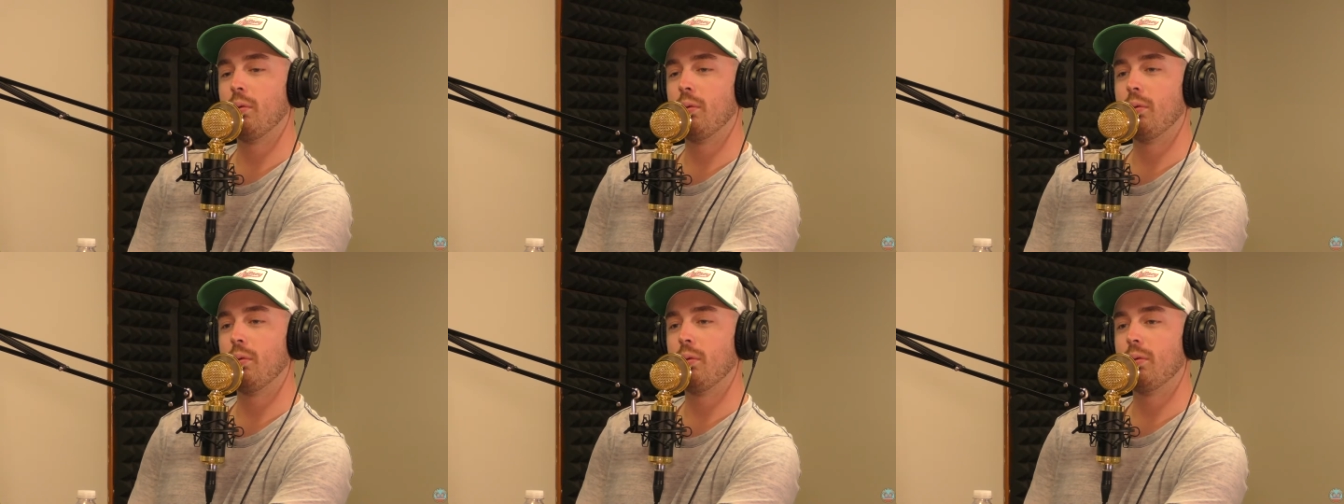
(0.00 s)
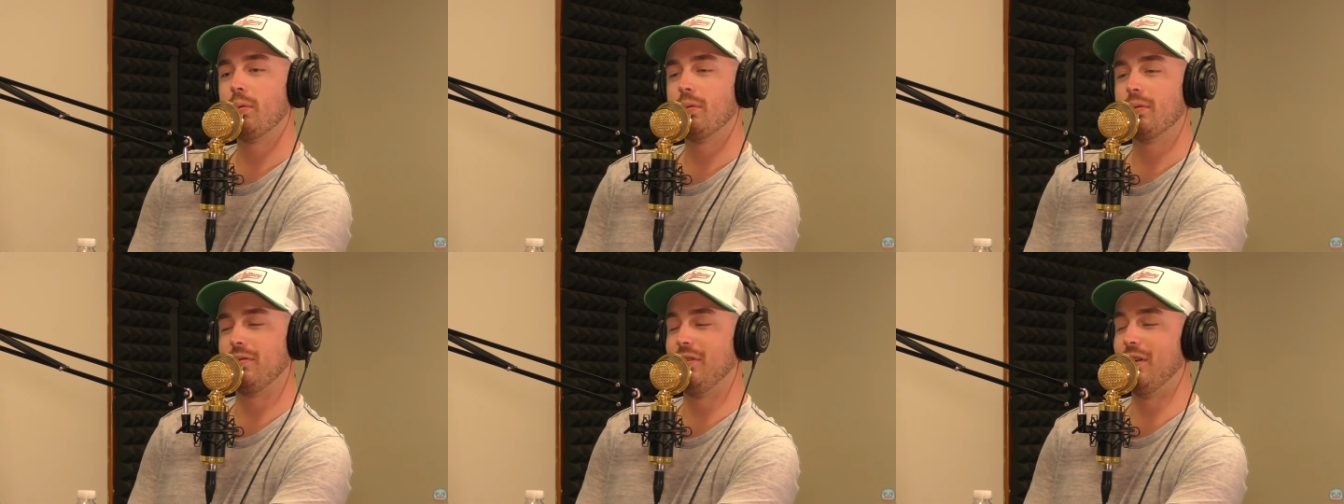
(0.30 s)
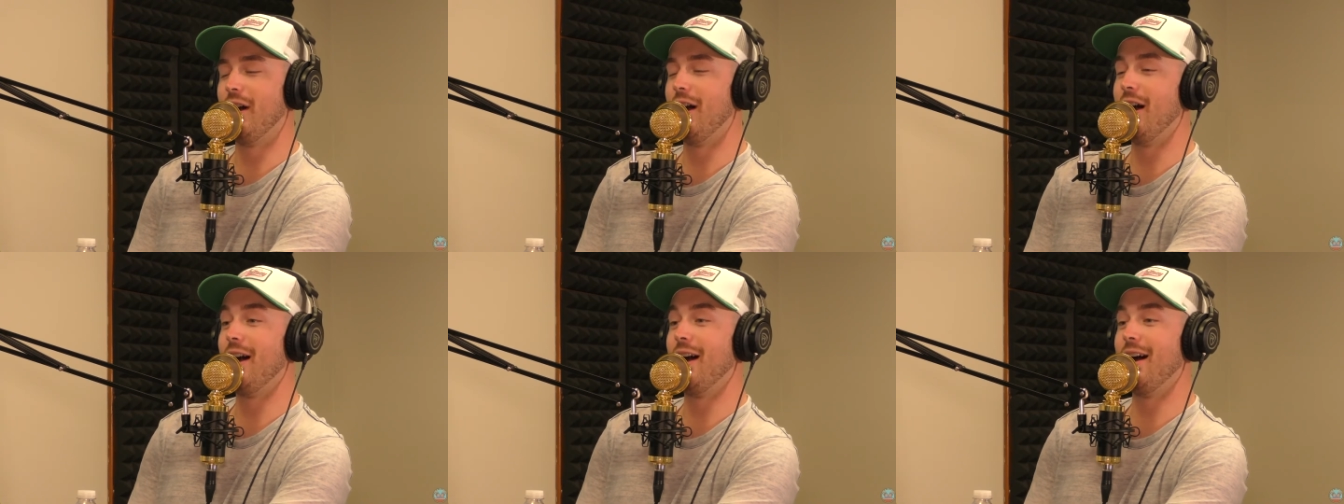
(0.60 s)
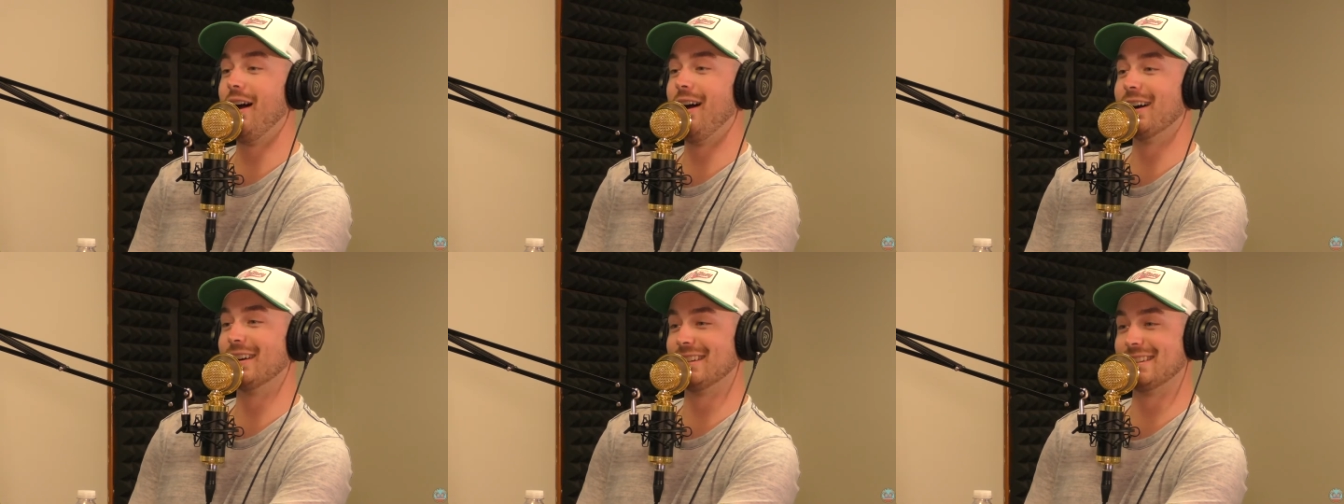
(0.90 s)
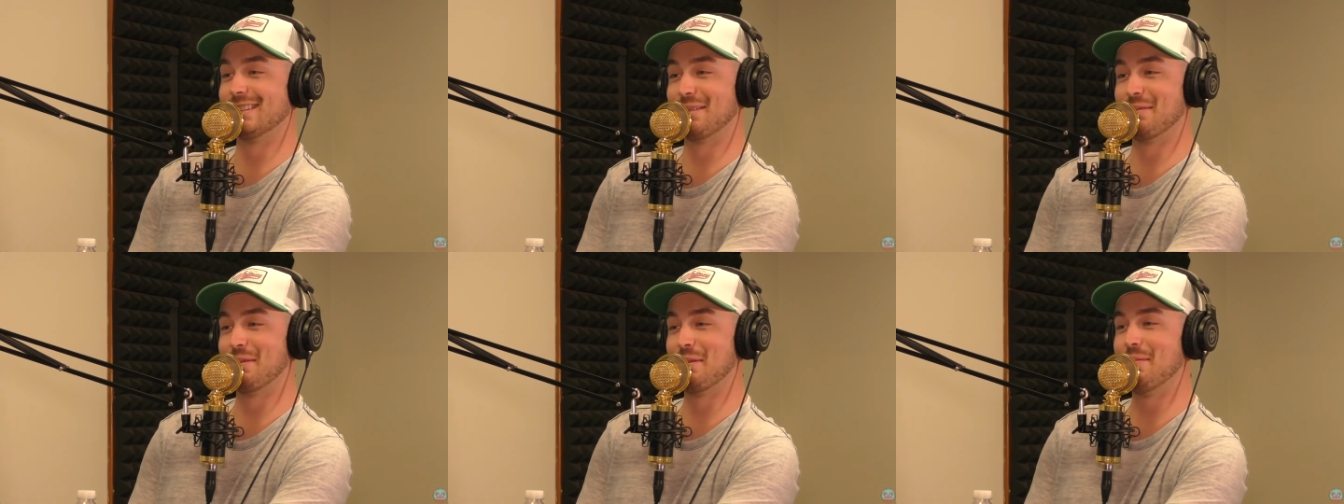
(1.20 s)
Fuck, this is
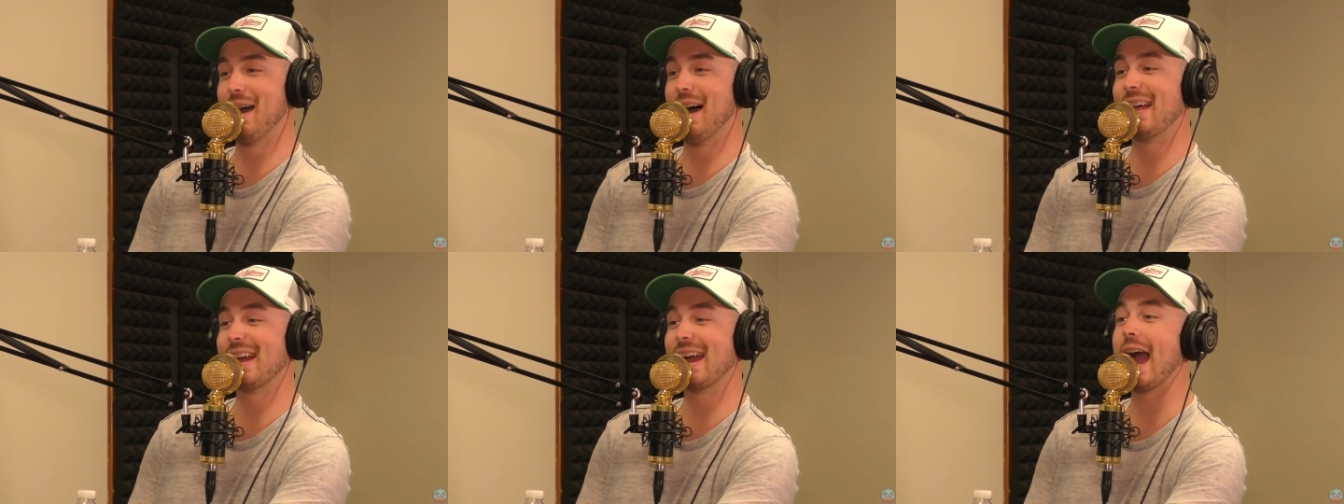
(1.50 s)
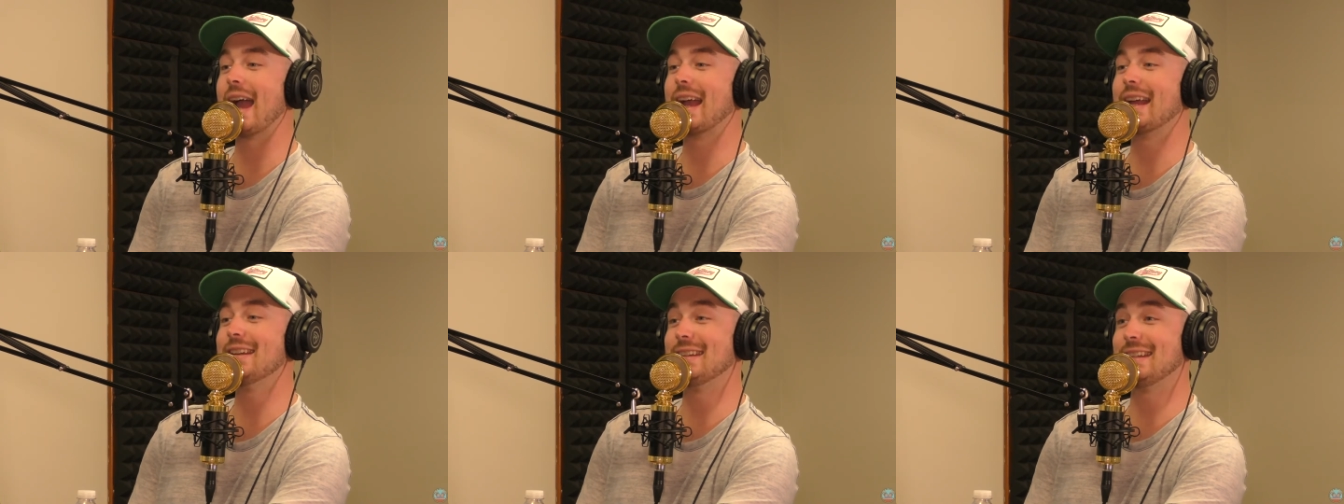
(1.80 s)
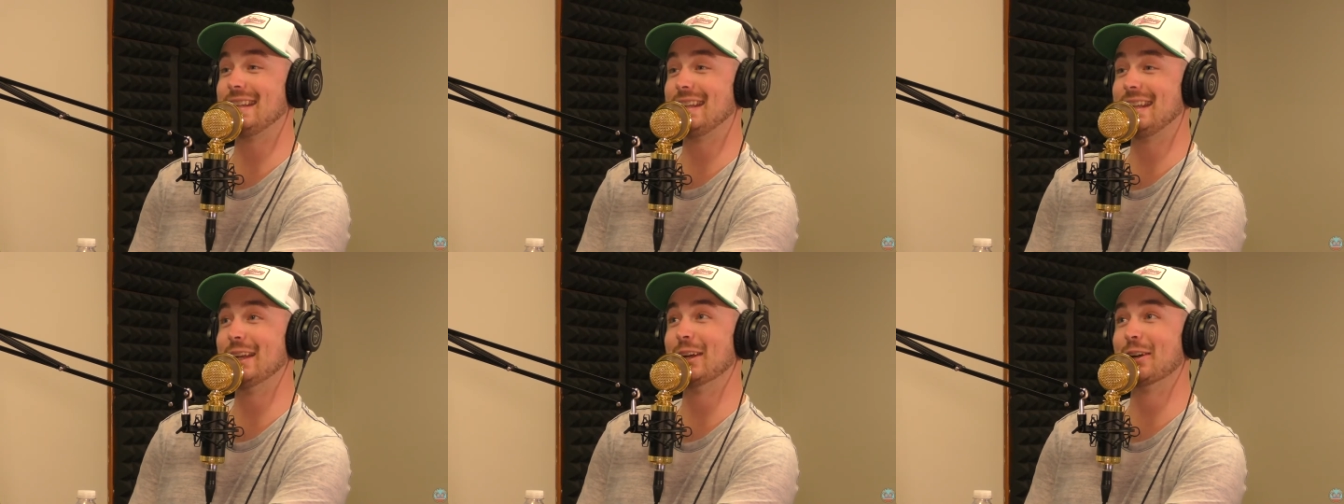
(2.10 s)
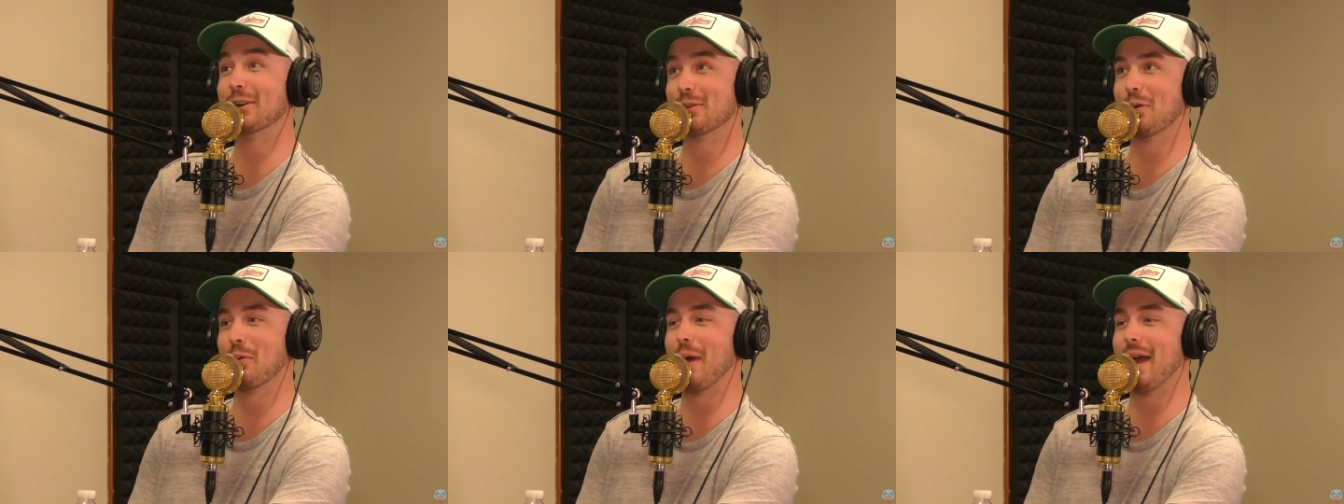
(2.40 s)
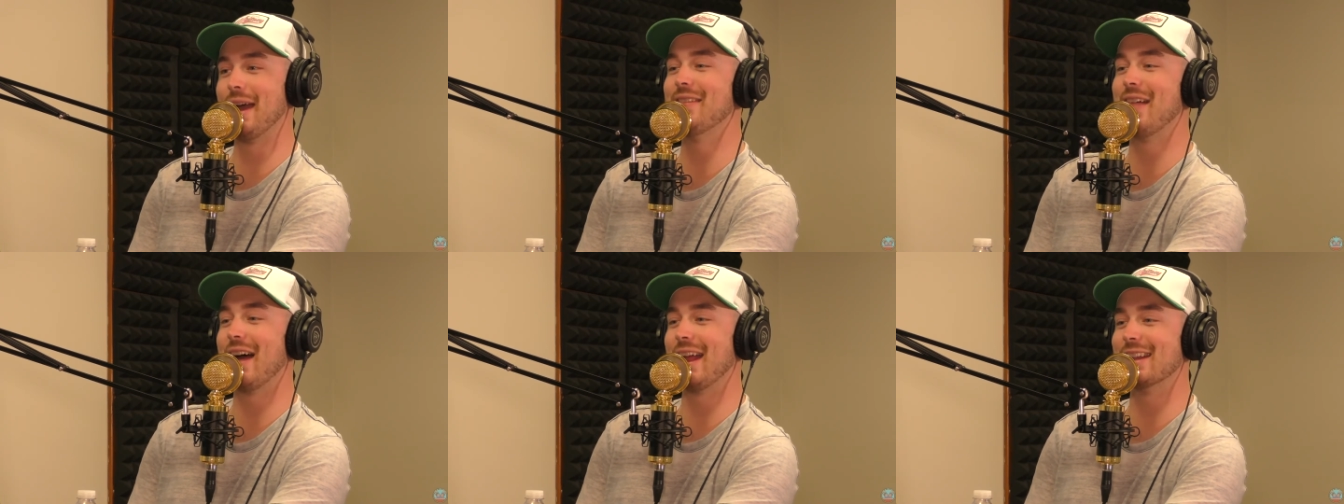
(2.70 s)
gonna be bad. Like, I can hear the way
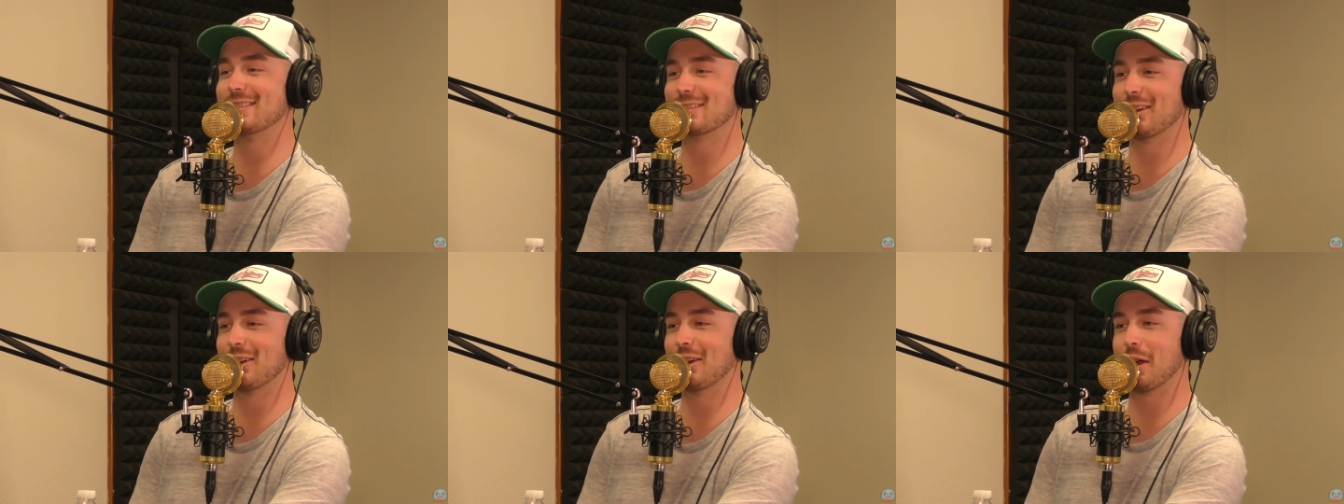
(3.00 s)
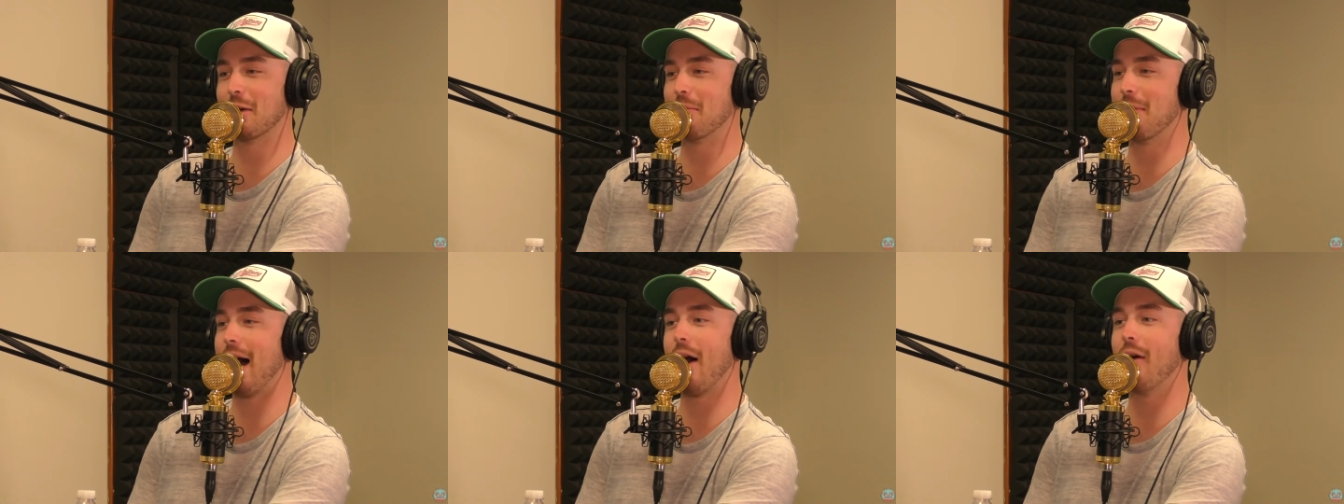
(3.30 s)
that it's gonna come out,